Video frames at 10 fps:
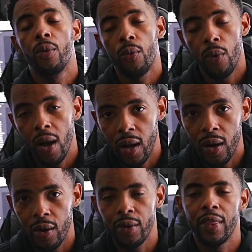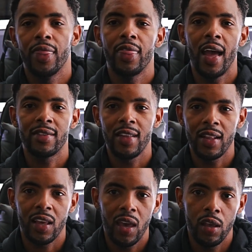Well, that's not
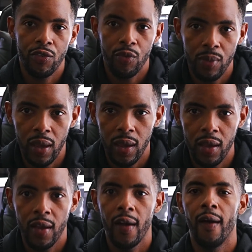the case for me.